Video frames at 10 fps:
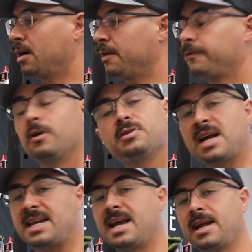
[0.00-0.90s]
first.
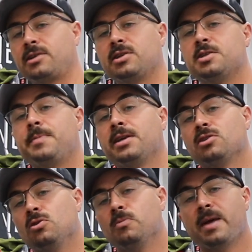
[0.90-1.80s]
I can't actually speak
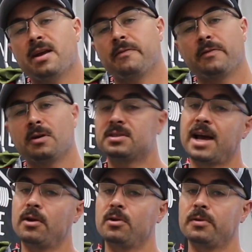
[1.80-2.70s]
to who made it first.
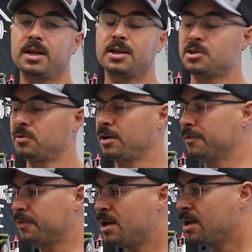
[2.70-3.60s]
I don't know the history
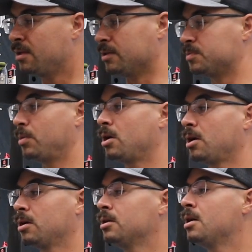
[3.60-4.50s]
of this
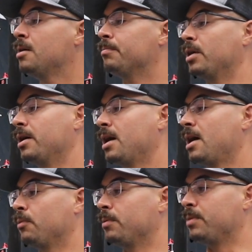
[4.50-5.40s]
bar, but
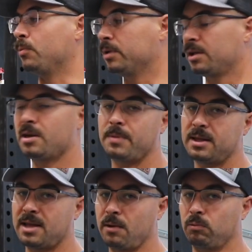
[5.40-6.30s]
I would be willing to
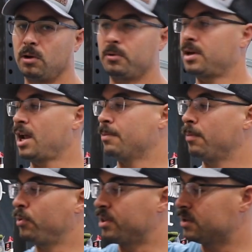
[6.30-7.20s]
bet that Rogue came
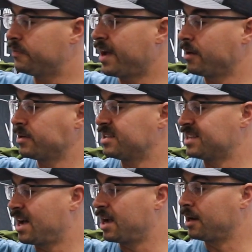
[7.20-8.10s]
up with this final
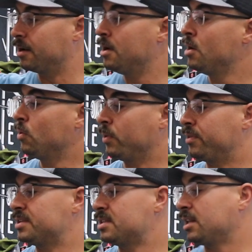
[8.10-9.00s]
design with
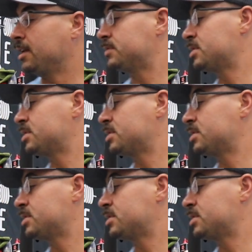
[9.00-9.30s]
the sleeve